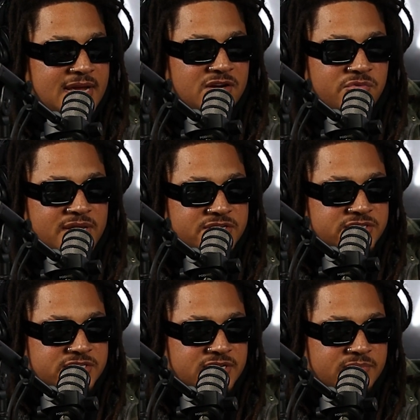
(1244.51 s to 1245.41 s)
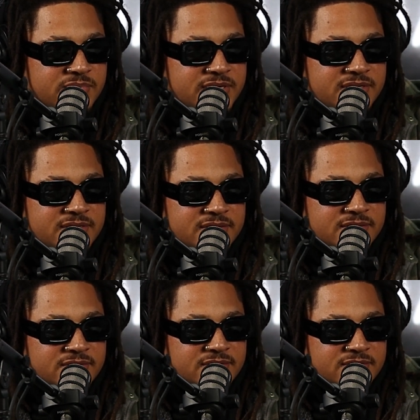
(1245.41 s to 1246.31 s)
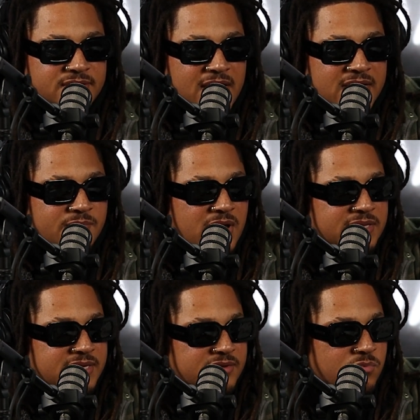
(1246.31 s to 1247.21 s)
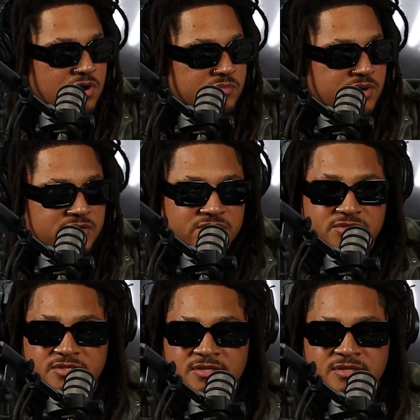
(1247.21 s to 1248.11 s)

had a relationship with Naeem Ali, Warner Brothers.